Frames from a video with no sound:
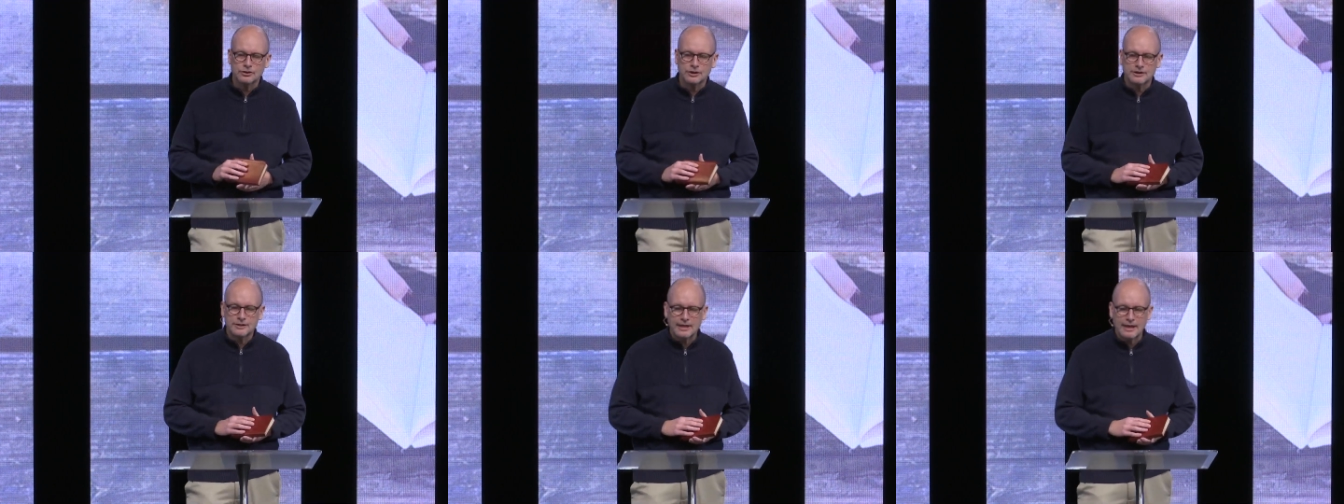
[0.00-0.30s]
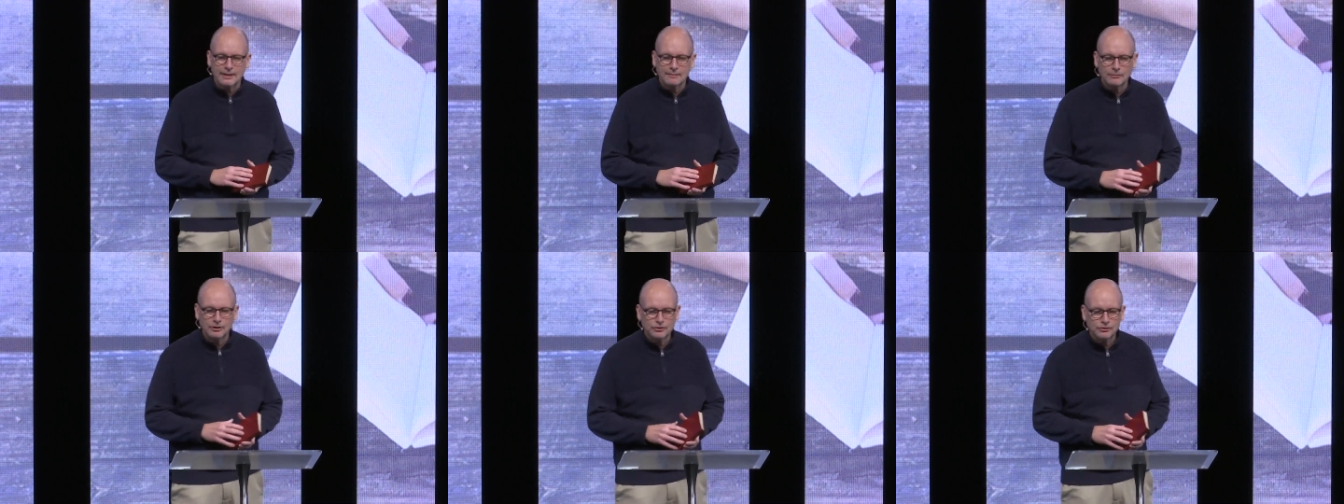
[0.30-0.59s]
a
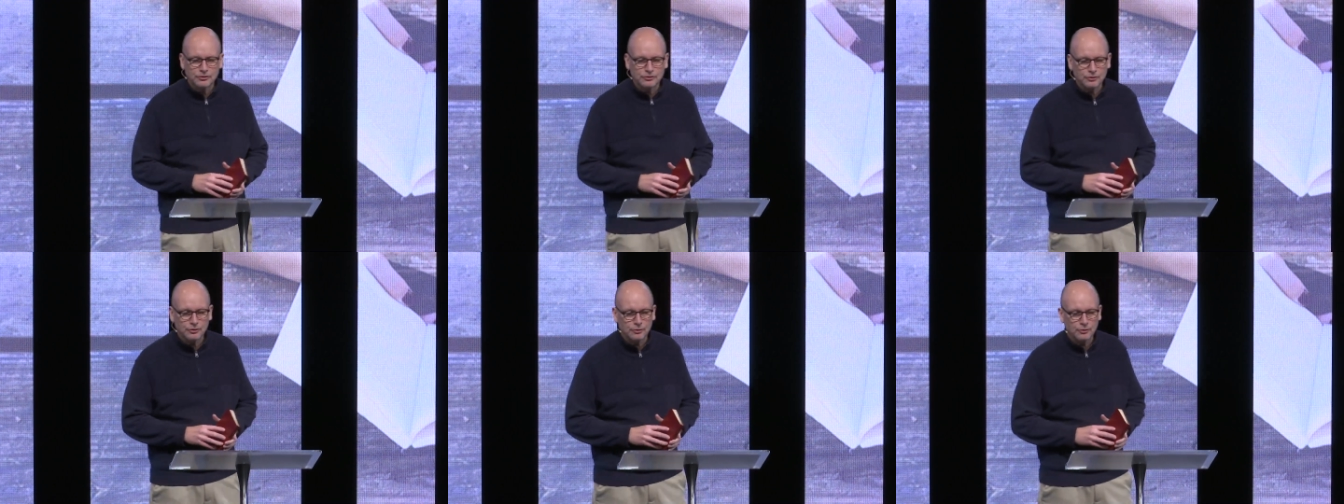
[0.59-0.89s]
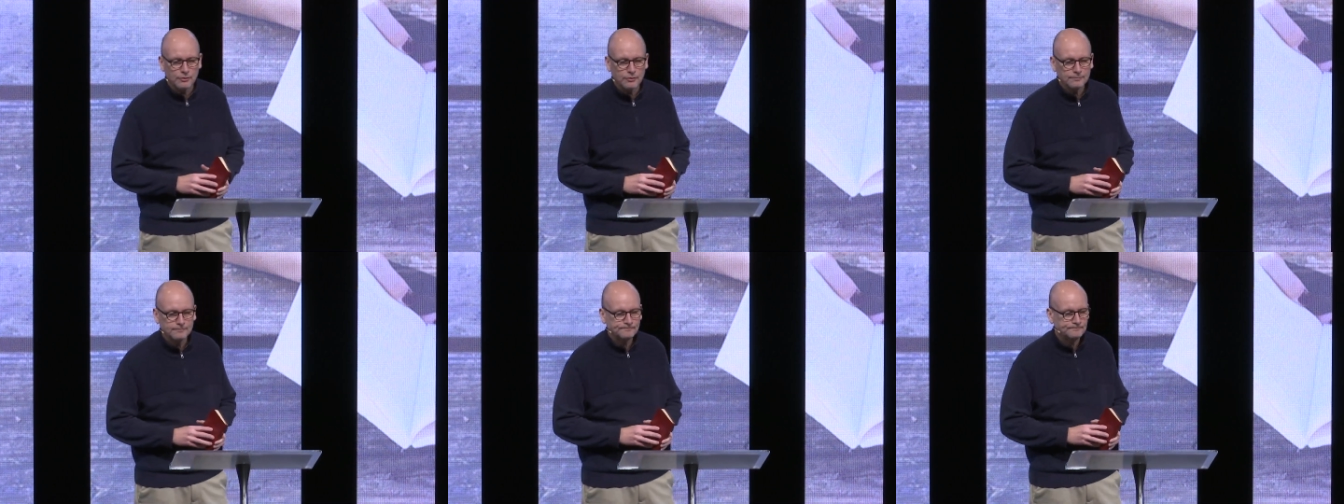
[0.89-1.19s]
timeless
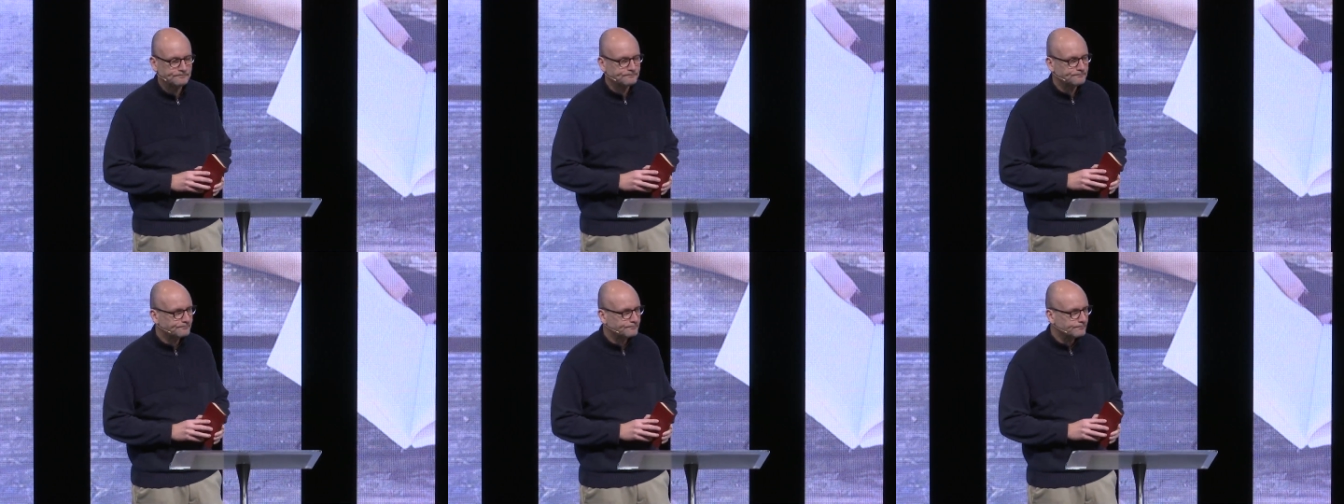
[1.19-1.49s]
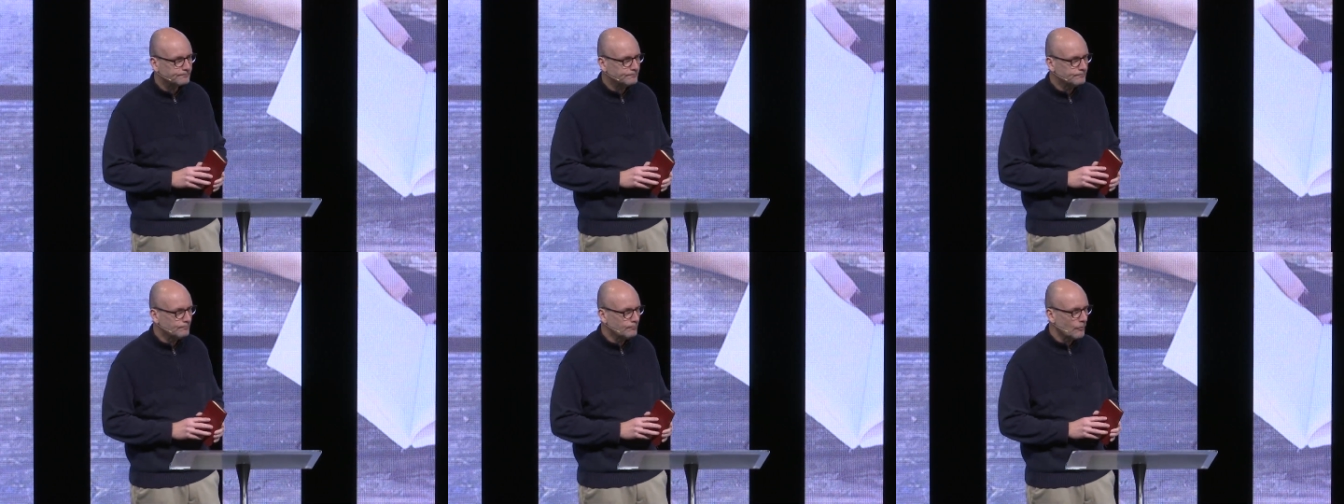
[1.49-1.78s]
truth.
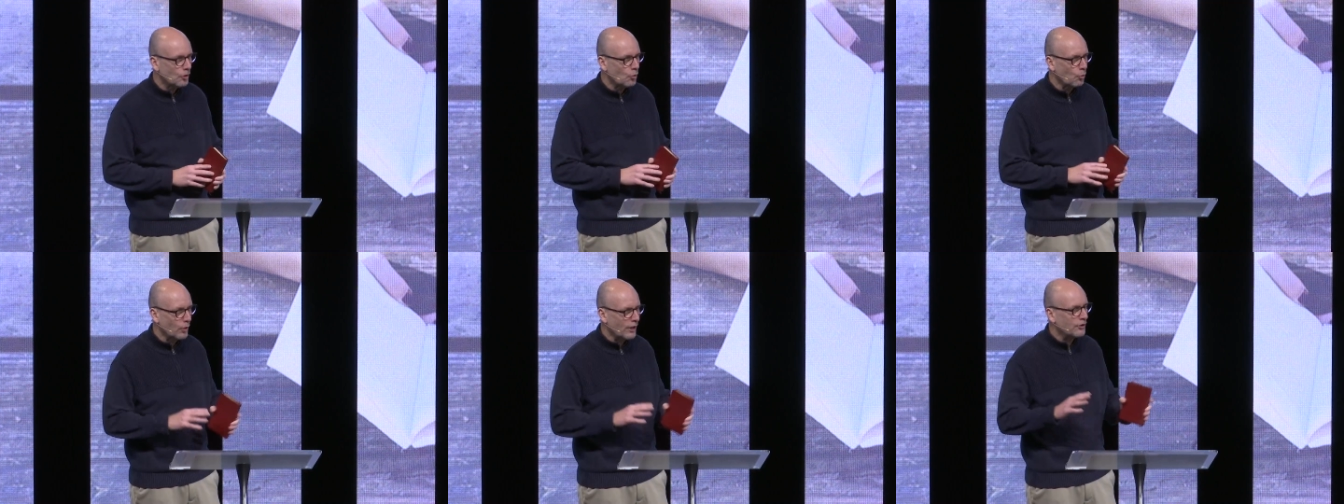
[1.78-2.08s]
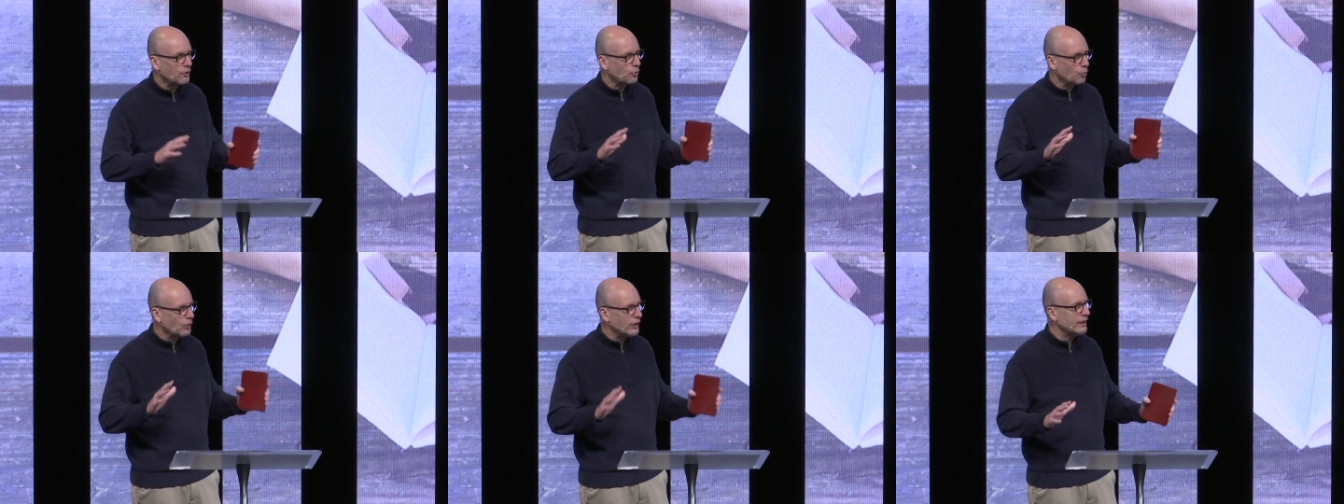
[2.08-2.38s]

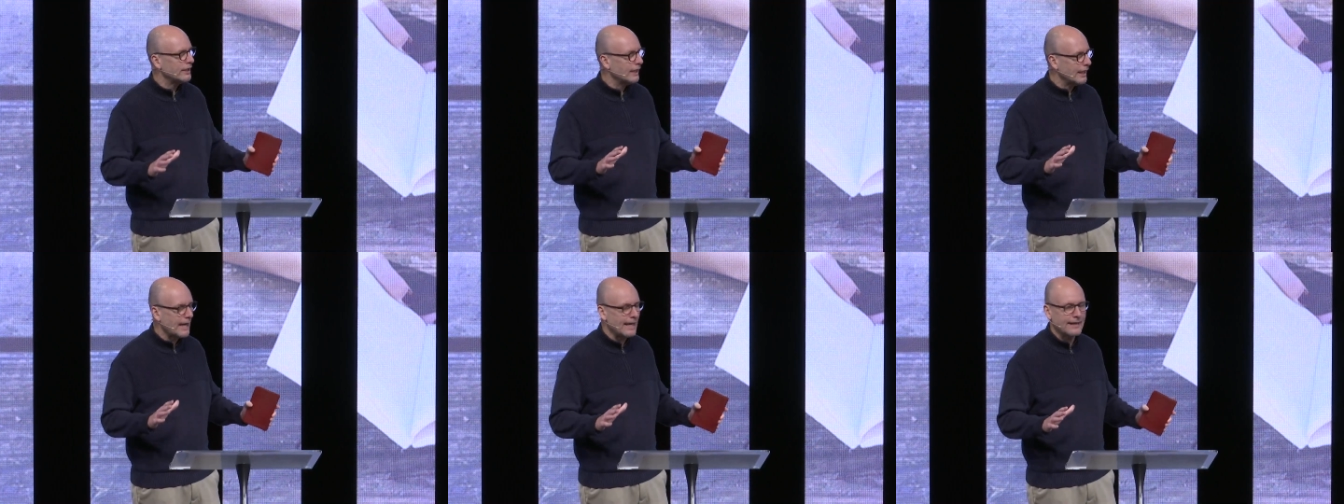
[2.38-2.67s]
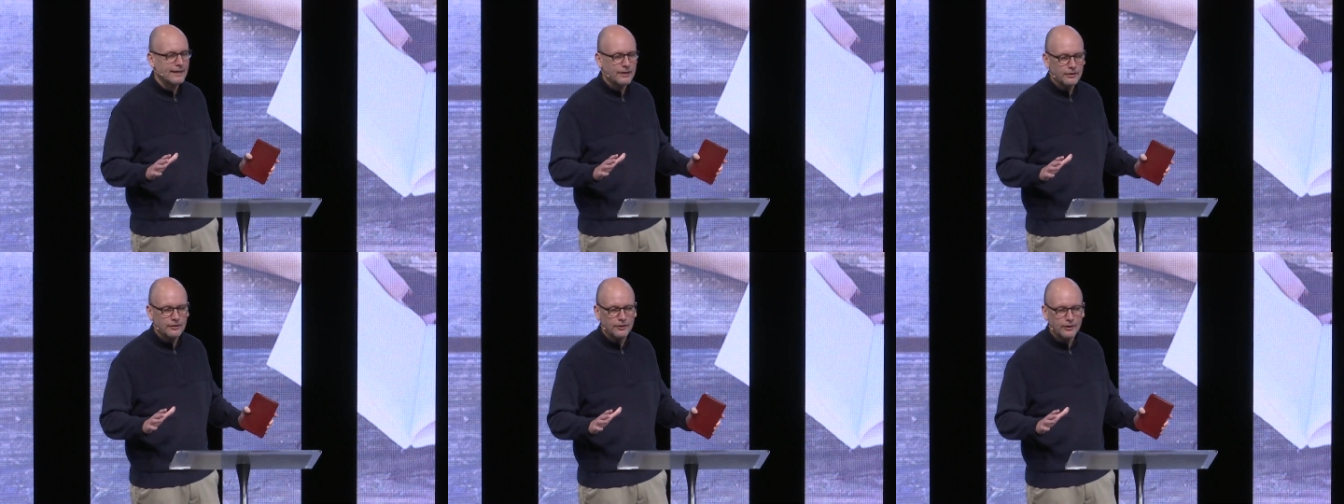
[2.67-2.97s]
Whether we
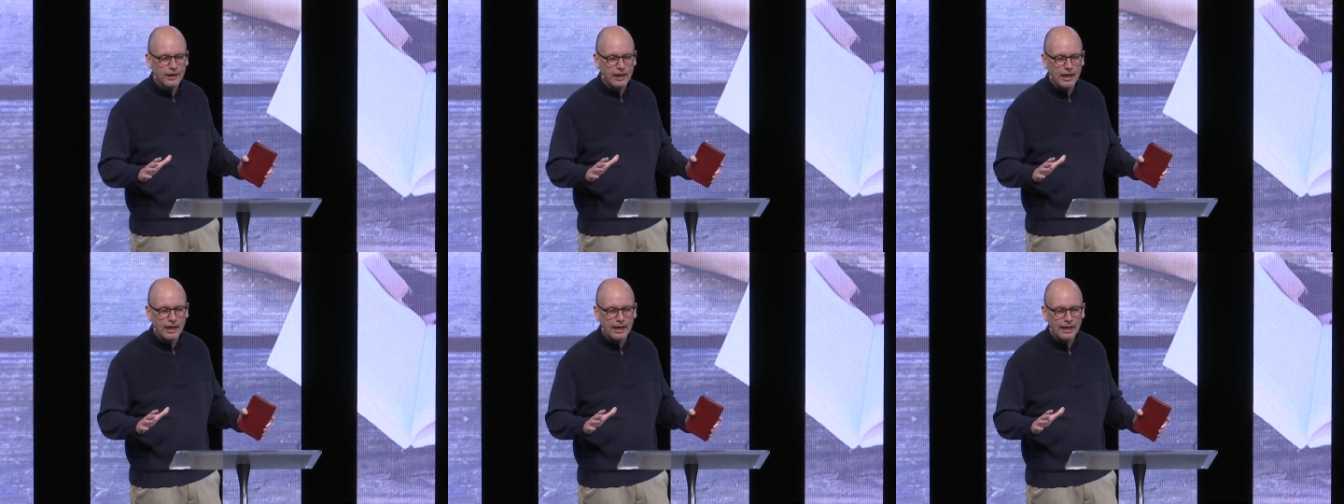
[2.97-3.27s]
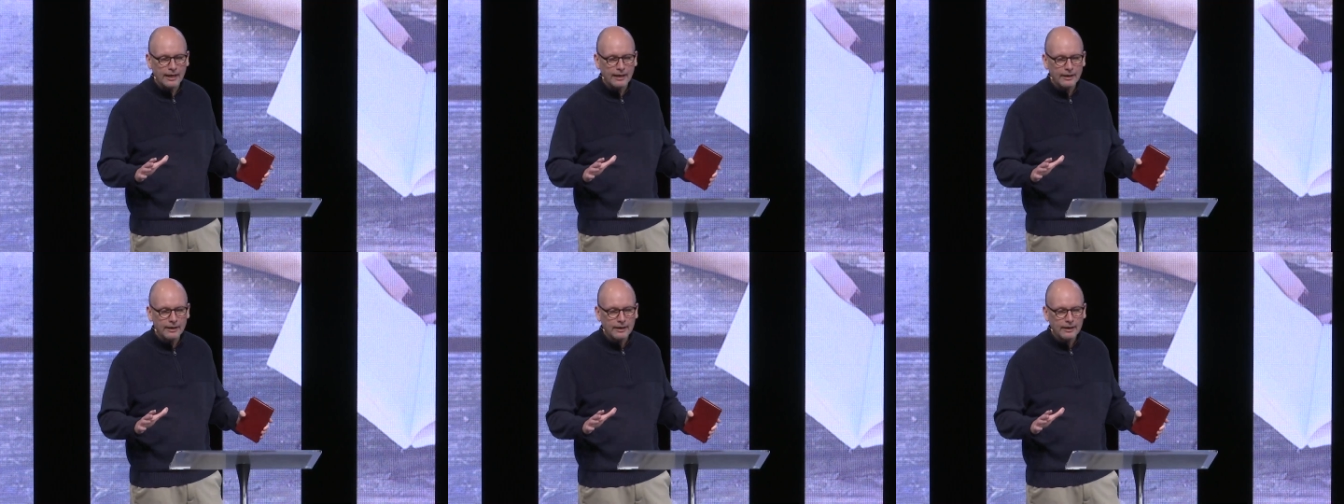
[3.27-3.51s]
like it or not,